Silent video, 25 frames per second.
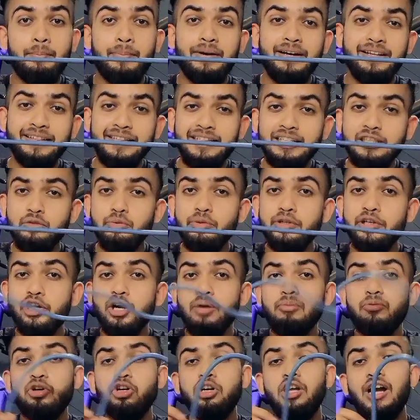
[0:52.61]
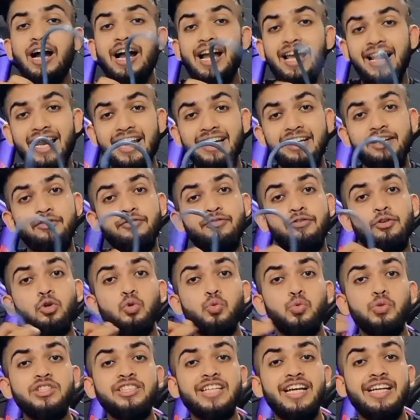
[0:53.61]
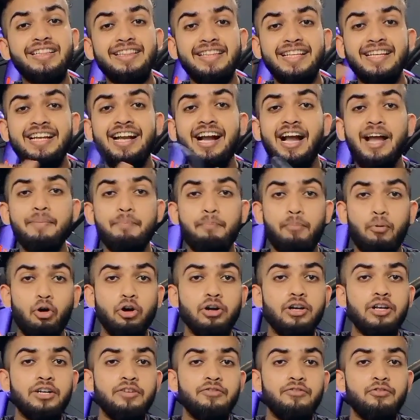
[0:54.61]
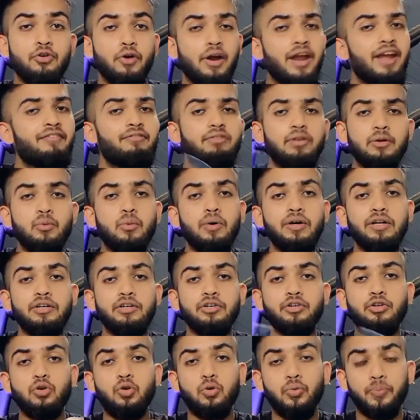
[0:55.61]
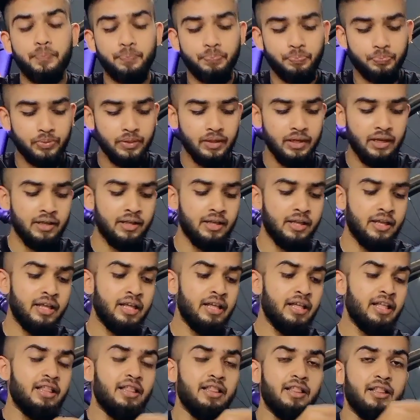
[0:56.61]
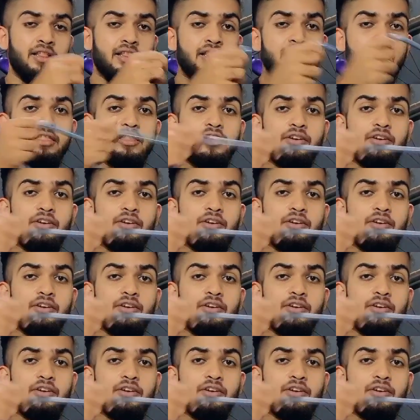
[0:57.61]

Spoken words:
but in this video I'm going to highlight a few which I think are important for everyone to know.